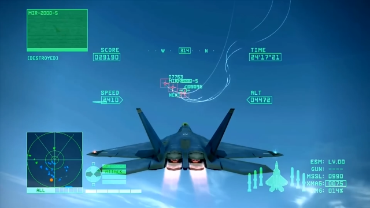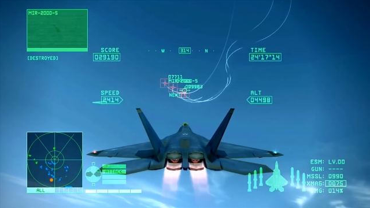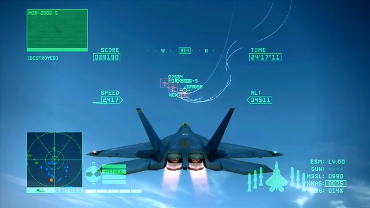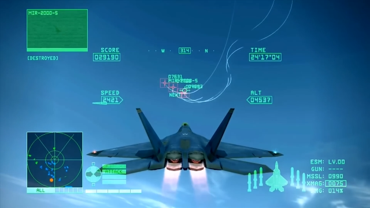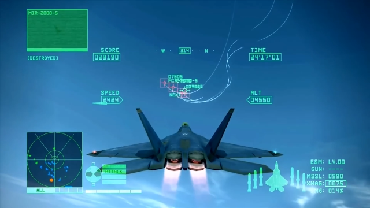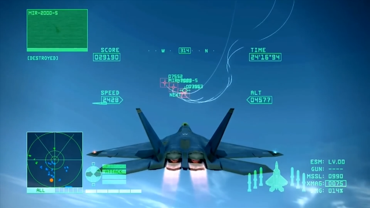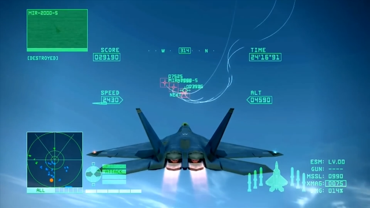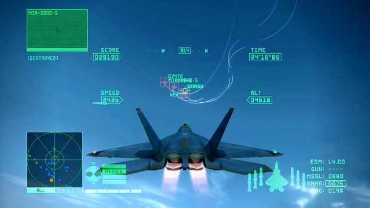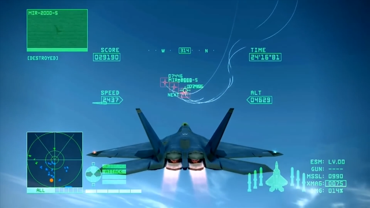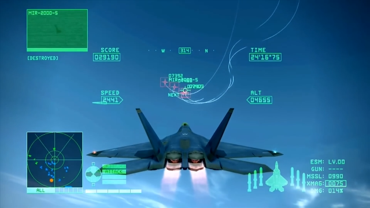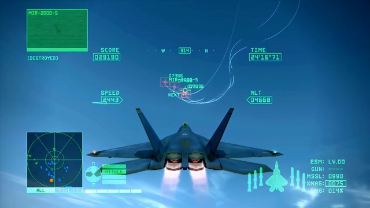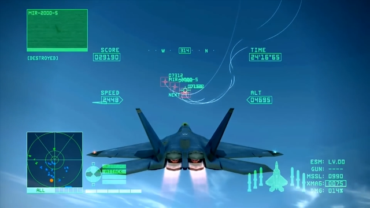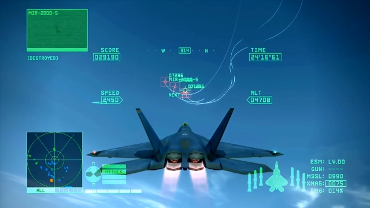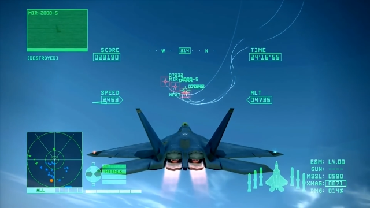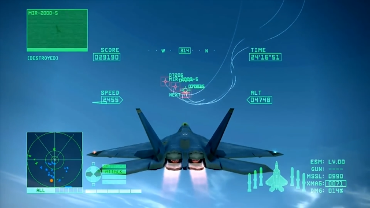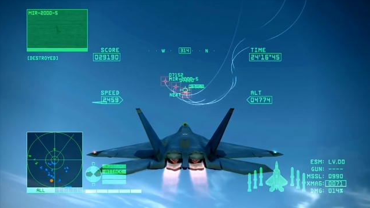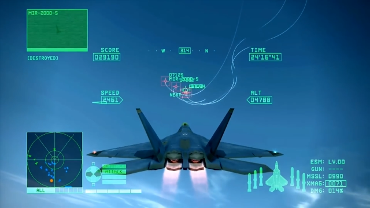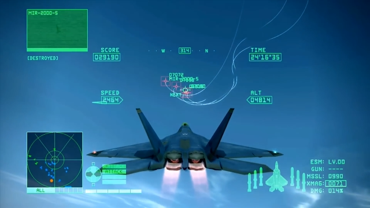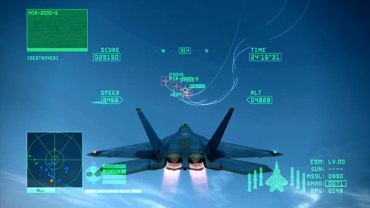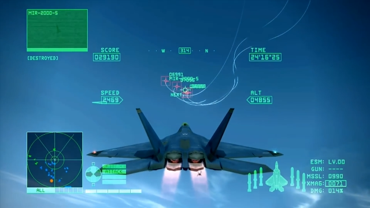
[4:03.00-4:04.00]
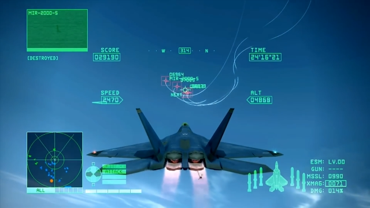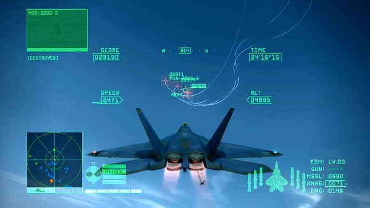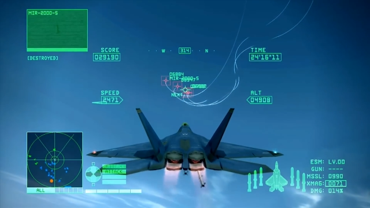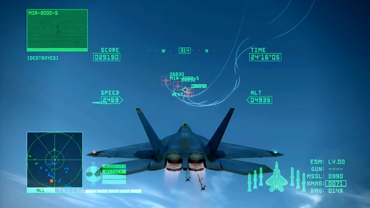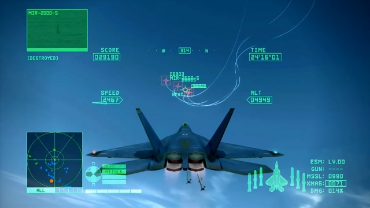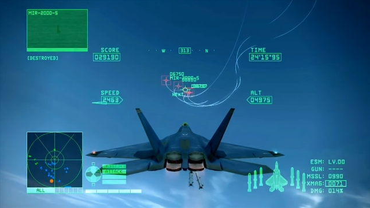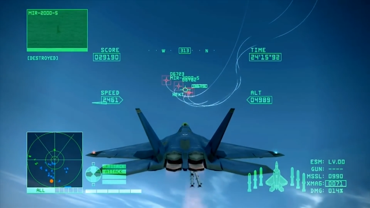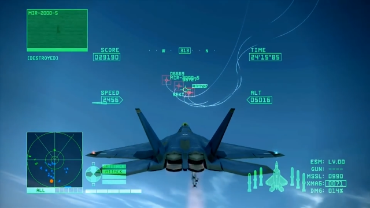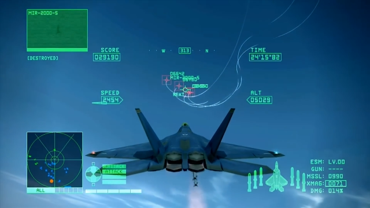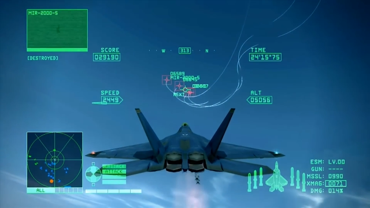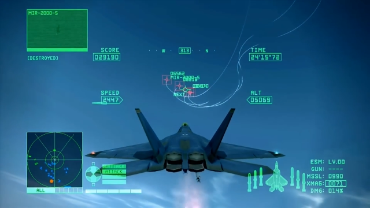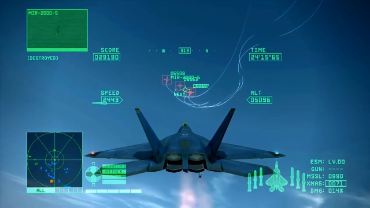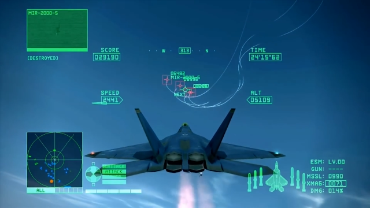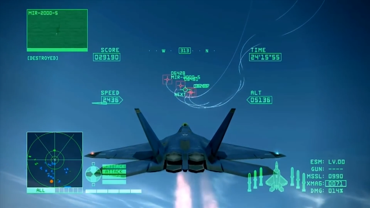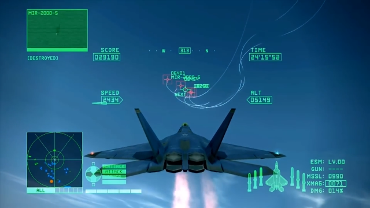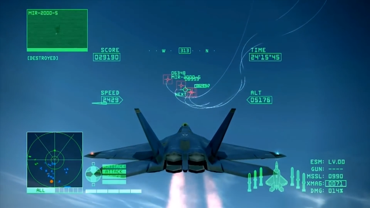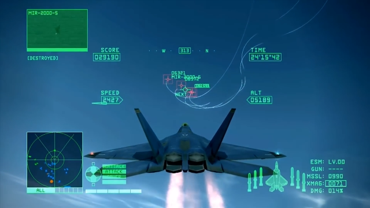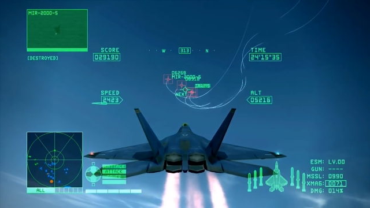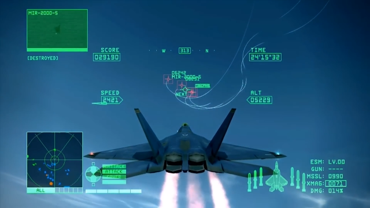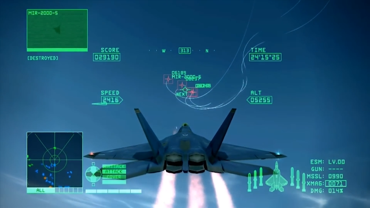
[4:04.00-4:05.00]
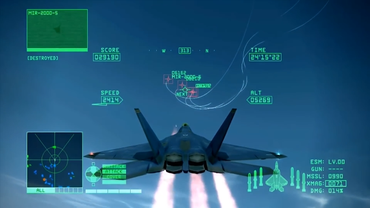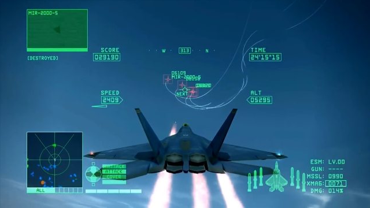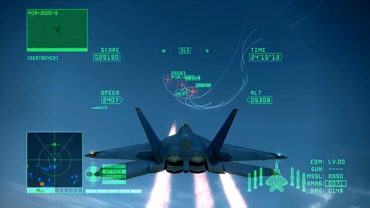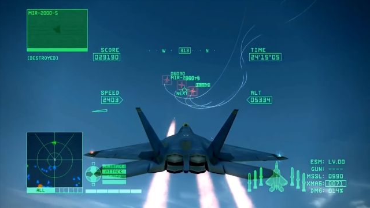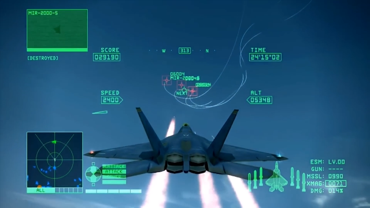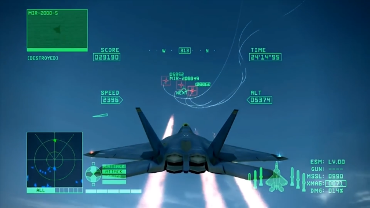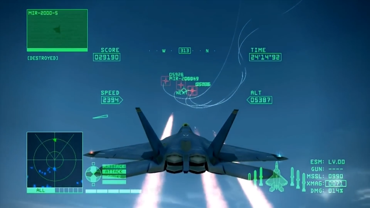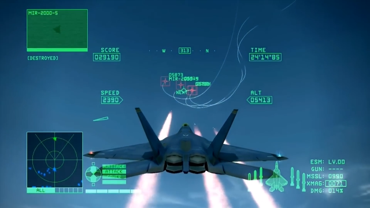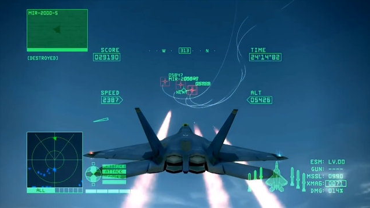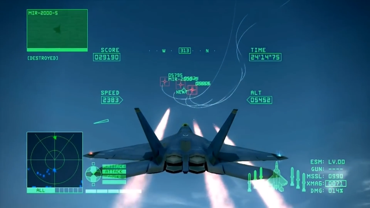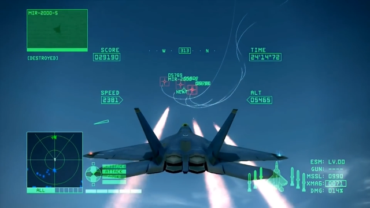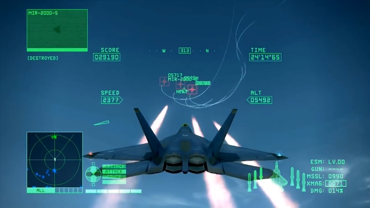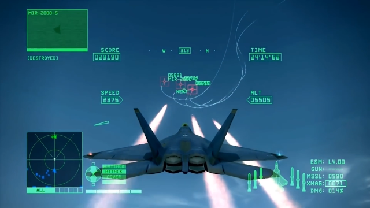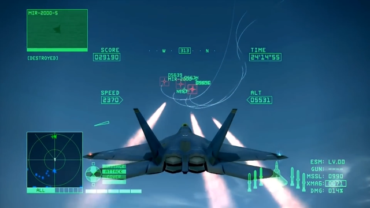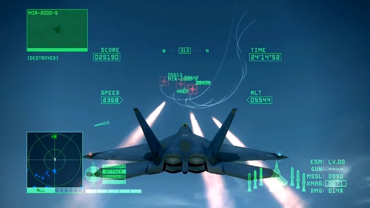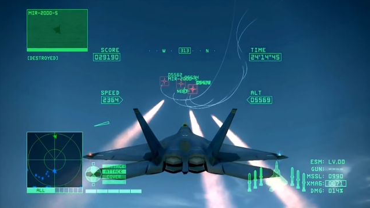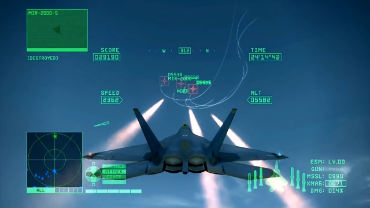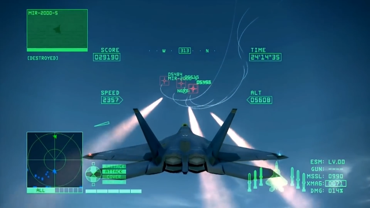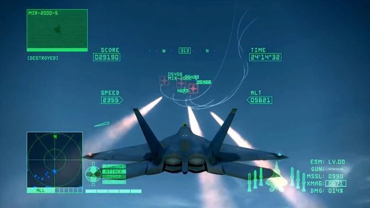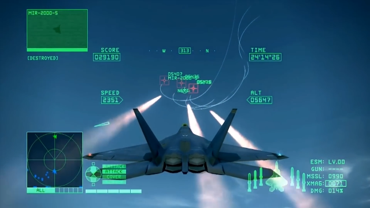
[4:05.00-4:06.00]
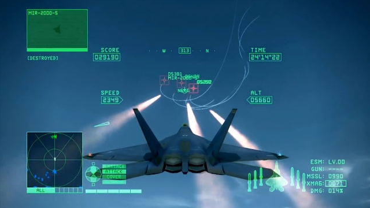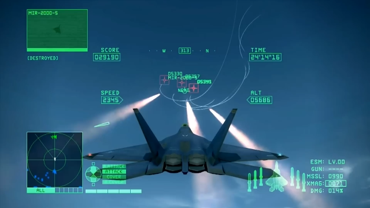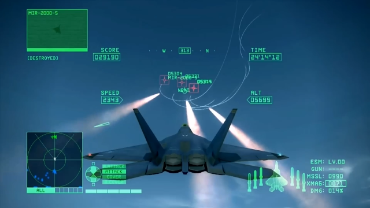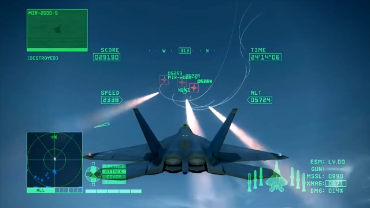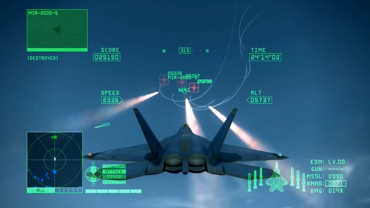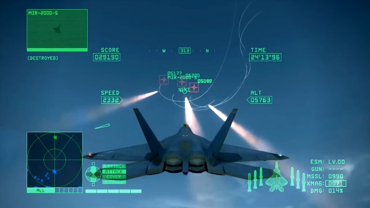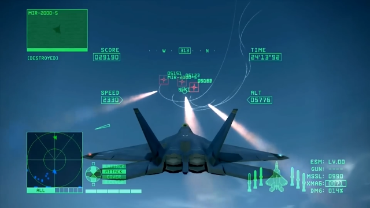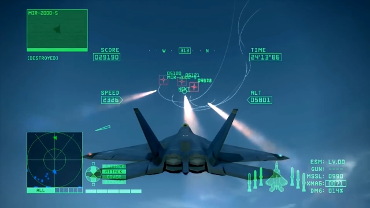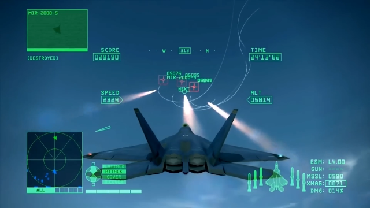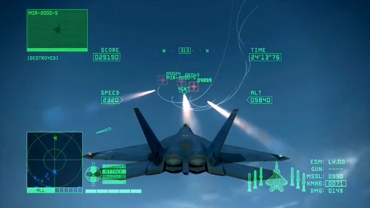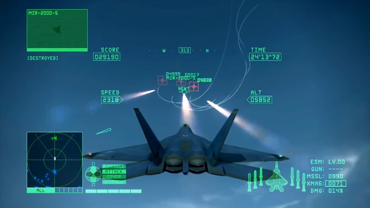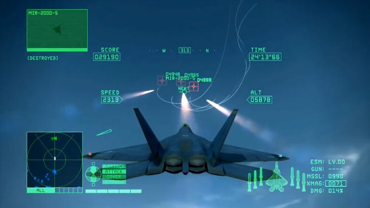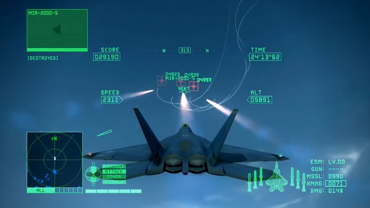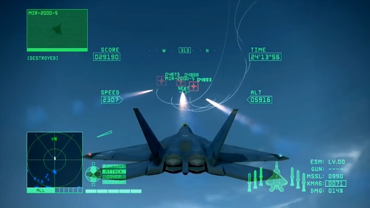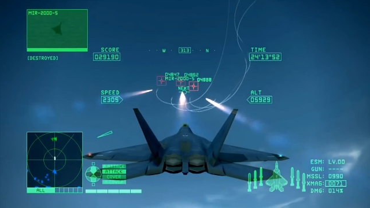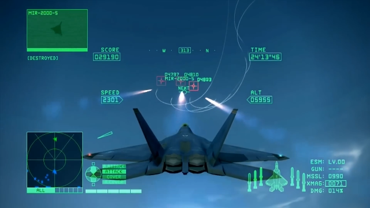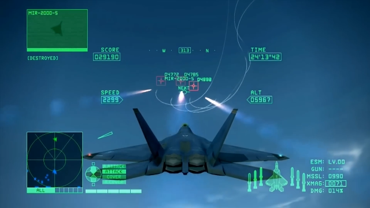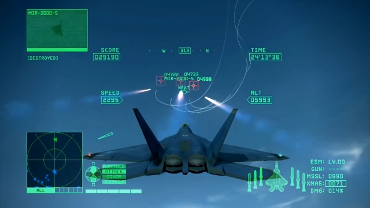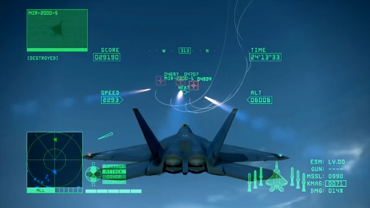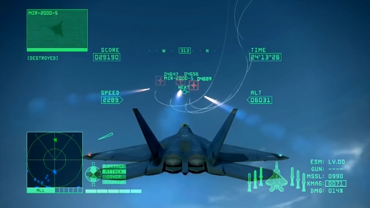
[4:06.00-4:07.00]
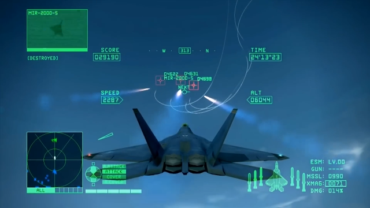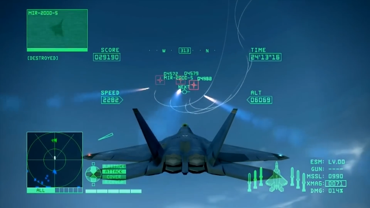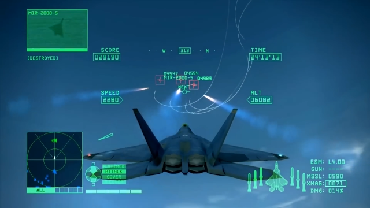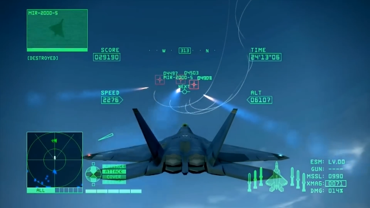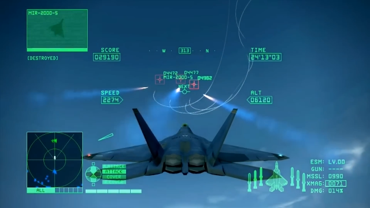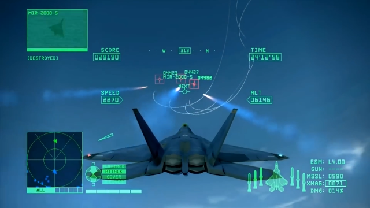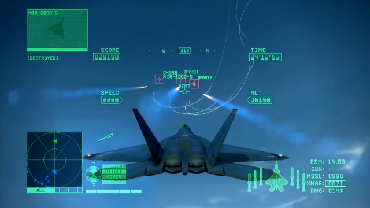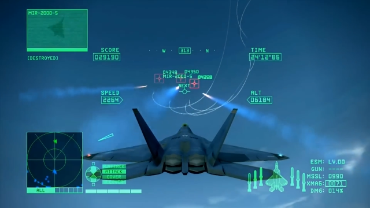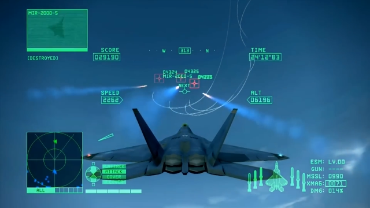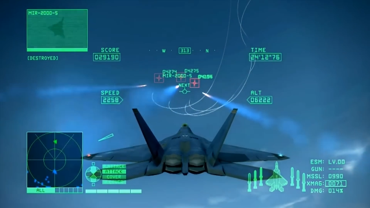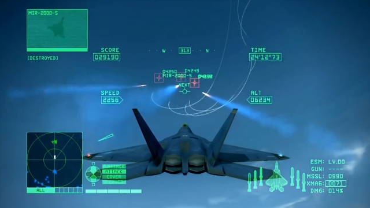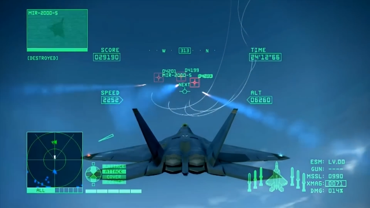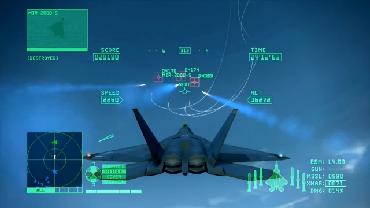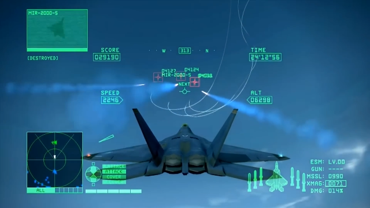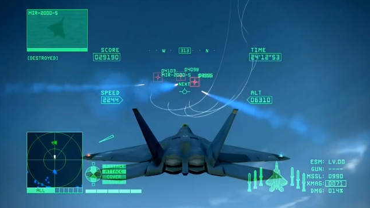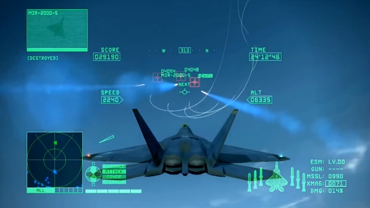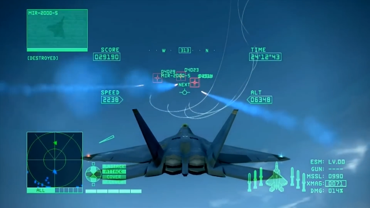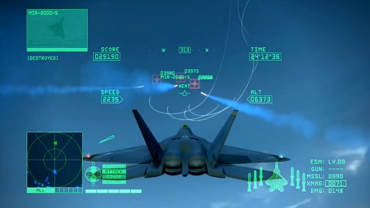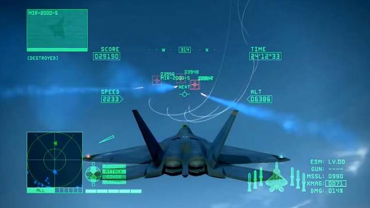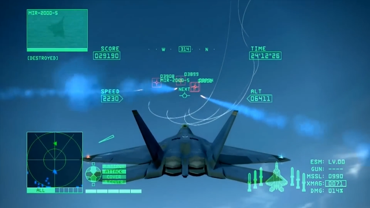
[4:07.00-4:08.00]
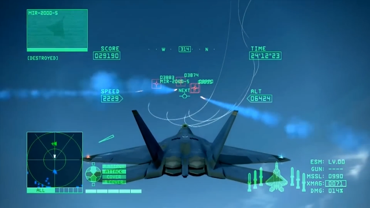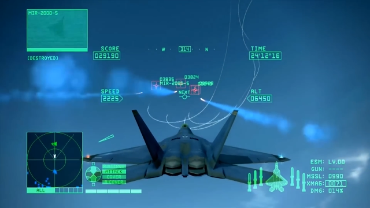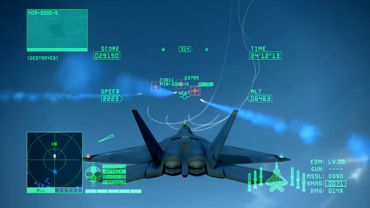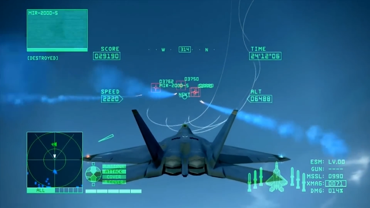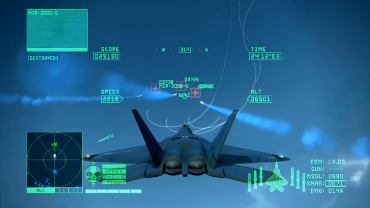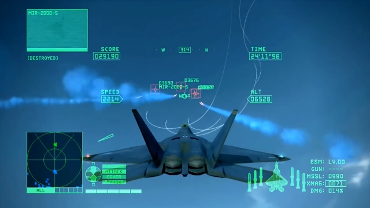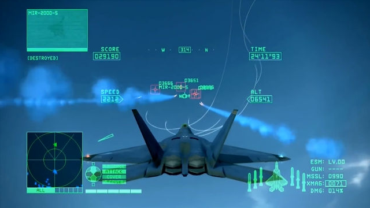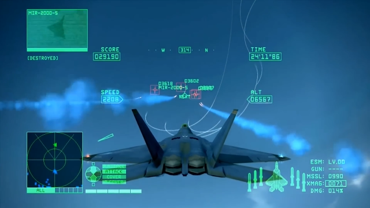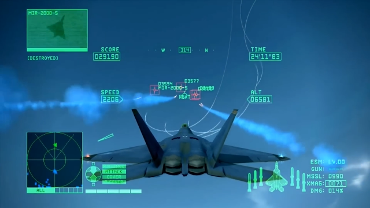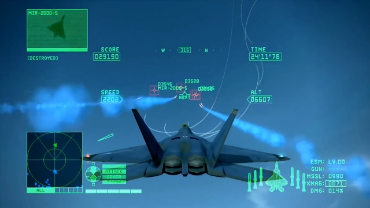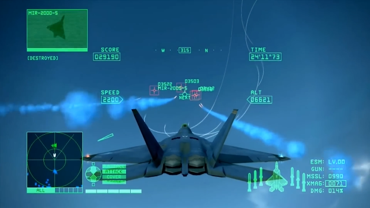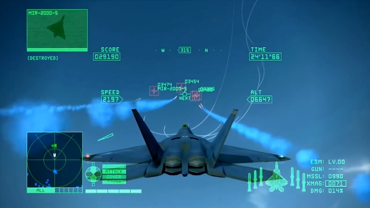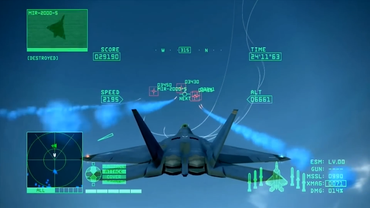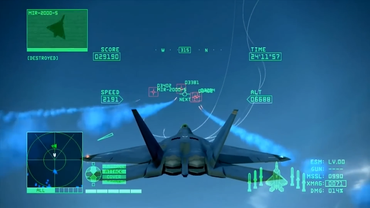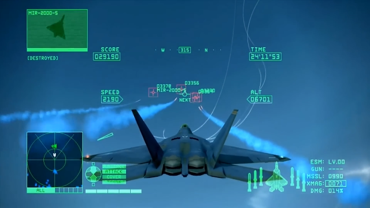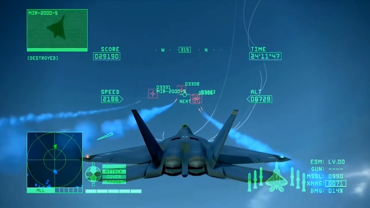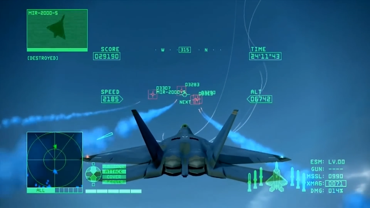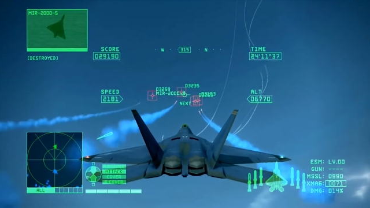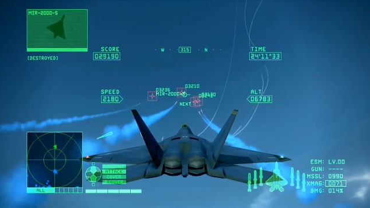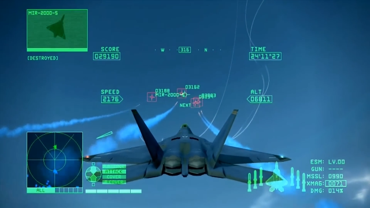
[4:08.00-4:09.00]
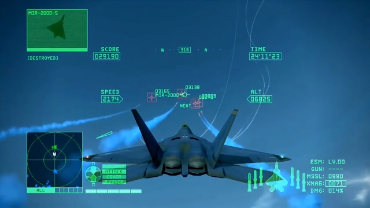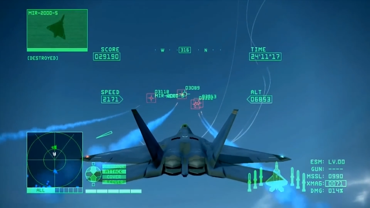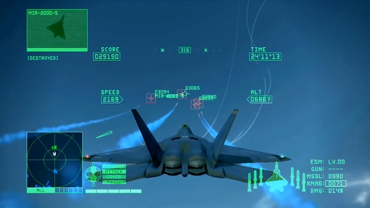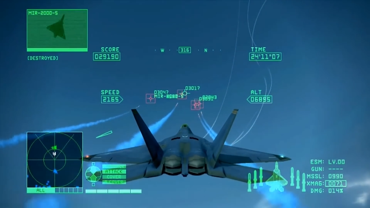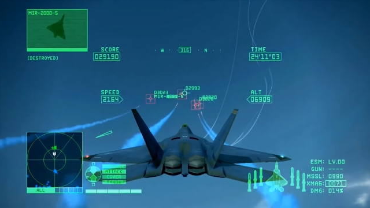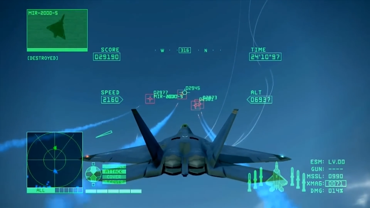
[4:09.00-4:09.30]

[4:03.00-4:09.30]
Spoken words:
(no speaker visible)